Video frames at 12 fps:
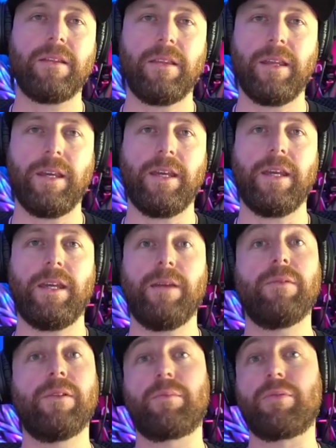
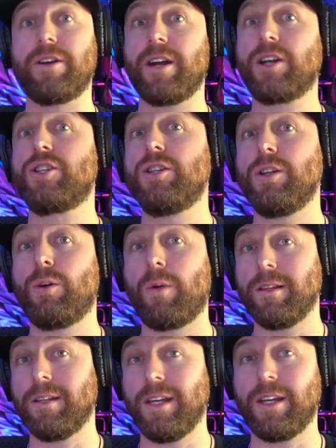the production quality,